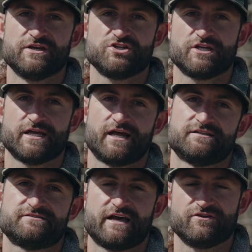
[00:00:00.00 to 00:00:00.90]
Michigan on
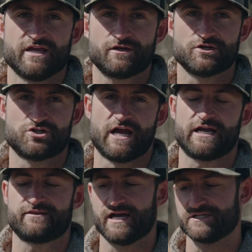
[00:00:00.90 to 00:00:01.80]
a 70-acre
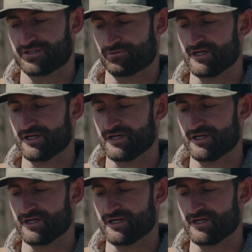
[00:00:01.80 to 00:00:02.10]
tract that I just